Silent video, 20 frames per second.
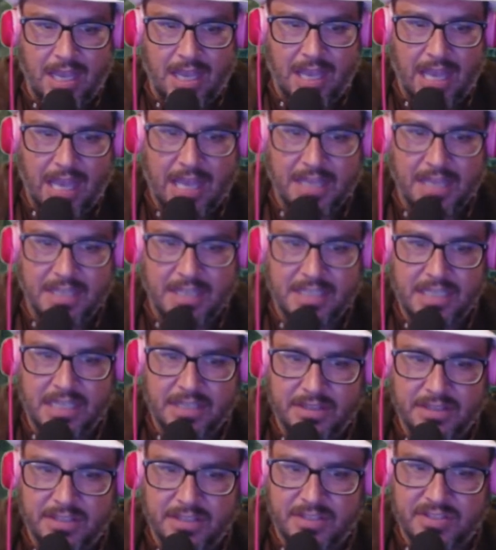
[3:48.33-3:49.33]
And
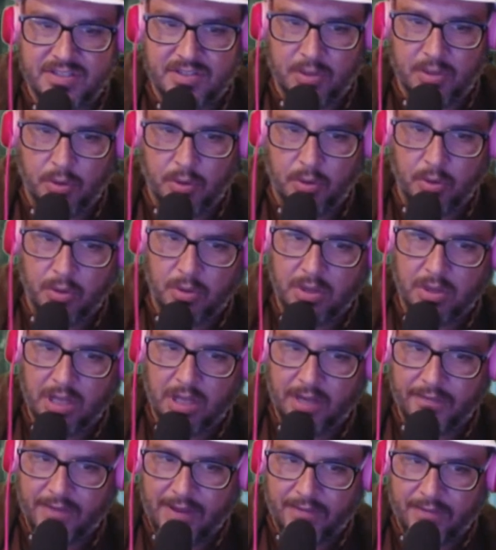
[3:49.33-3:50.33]
in the soul
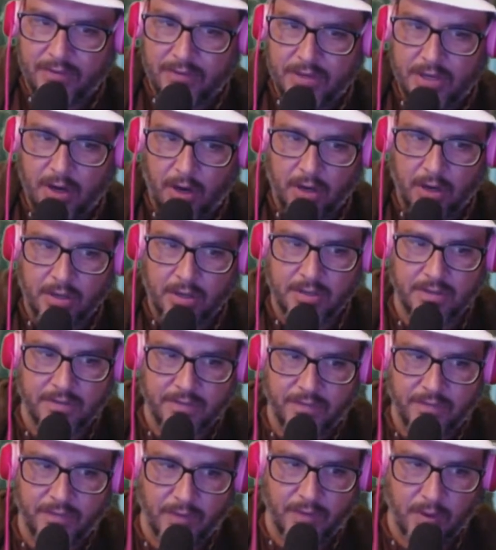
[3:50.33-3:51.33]
of every hardened
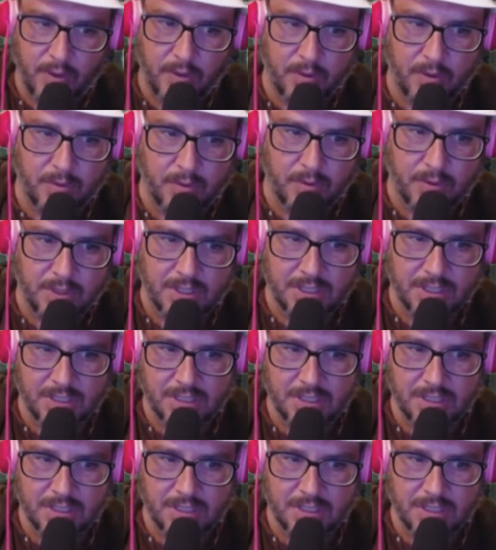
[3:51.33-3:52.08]
foe.